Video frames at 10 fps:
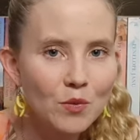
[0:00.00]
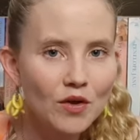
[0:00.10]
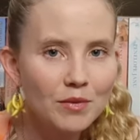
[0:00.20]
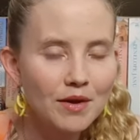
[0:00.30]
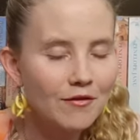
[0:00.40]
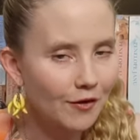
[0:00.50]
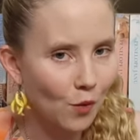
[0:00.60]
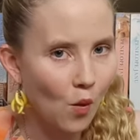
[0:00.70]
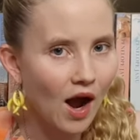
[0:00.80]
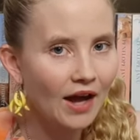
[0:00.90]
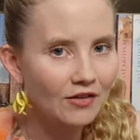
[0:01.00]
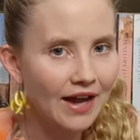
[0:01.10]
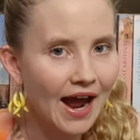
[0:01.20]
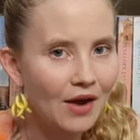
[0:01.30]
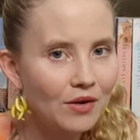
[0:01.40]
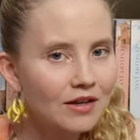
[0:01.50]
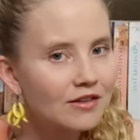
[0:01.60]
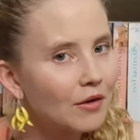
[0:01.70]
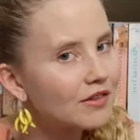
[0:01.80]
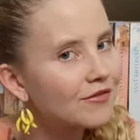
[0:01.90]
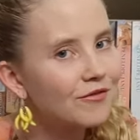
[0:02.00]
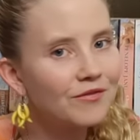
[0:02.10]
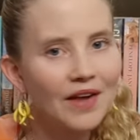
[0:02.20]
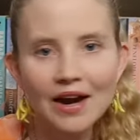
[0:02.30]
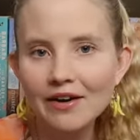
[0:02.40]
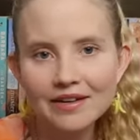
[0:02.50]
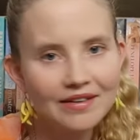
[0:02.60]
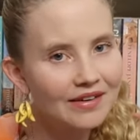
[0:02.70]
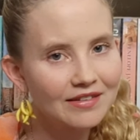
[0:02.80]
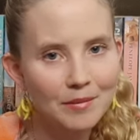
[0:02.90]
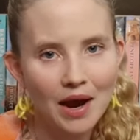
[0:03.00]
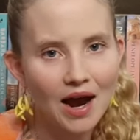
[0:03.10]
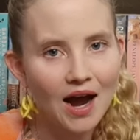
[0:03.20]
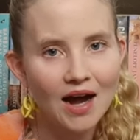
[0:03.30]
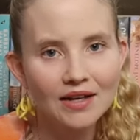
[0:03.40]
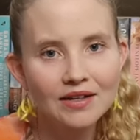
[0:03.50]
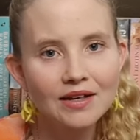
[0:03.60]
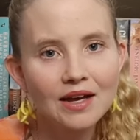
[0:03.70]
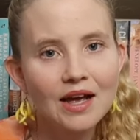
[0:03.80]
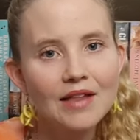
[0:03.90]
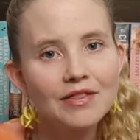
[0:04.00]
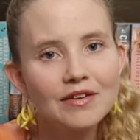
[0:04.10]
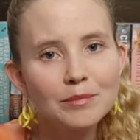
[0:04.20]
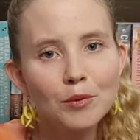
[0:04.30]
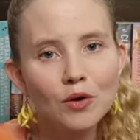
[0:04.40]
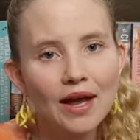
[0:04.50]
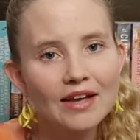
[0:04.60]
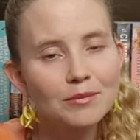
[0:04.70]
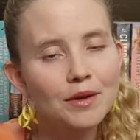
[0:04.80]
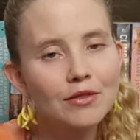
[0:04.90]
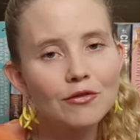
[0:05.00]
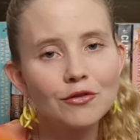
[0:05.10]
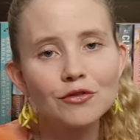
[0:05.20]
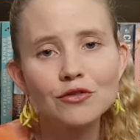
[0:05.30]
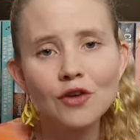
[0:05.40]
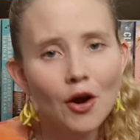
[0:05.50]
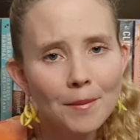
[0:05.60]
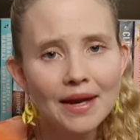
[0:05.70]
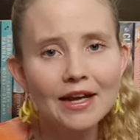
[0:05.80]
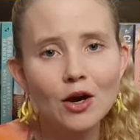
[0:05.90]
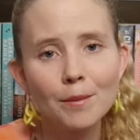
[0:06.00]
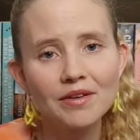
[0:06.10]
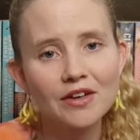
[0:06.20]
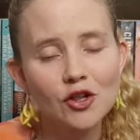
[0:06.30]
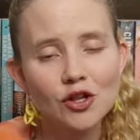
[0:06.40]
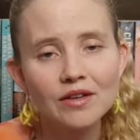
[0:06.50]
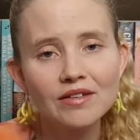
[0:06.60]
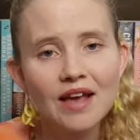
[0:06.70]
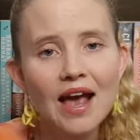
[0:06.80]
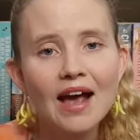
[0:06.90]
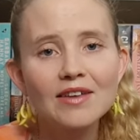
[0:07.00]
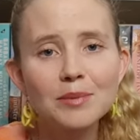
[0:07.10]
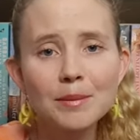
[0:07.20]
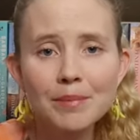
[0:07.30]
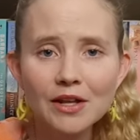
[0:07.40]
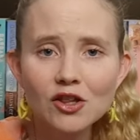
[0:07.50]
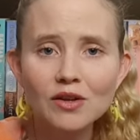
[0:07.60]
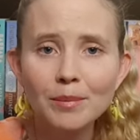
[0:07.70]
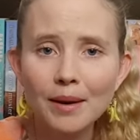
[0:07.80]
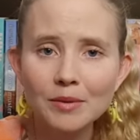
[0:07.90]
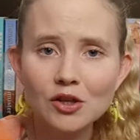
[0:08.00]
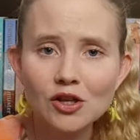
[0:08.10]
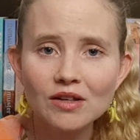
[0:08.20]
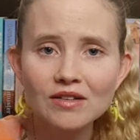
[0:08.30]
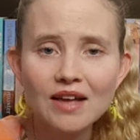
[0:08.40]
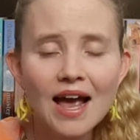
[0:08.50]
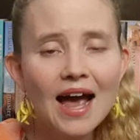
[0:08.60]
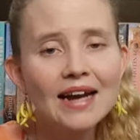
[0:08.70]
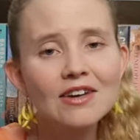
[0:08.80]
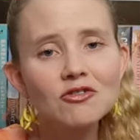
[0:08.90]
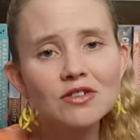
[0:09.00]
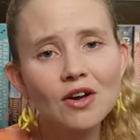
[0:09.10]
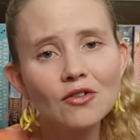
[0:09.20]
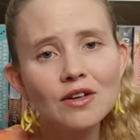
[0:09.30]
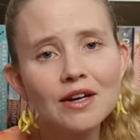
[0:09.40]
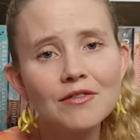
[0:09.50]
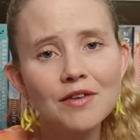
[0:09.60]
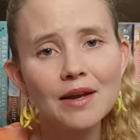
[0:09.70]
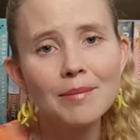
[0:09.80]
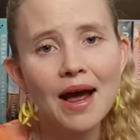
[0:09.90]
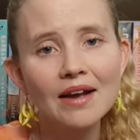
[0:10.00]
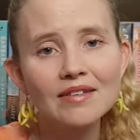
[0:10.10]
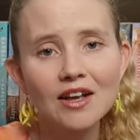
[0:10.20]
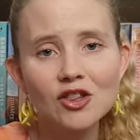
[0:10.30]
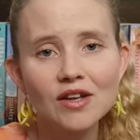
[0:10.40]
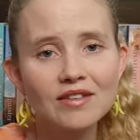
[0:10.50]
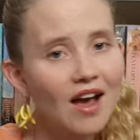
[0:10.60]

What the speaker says: with me for a while now, so it's very dear to my heart. This book has been through so many competitions, has been pitched to publishers, and has resulted in feedback such as,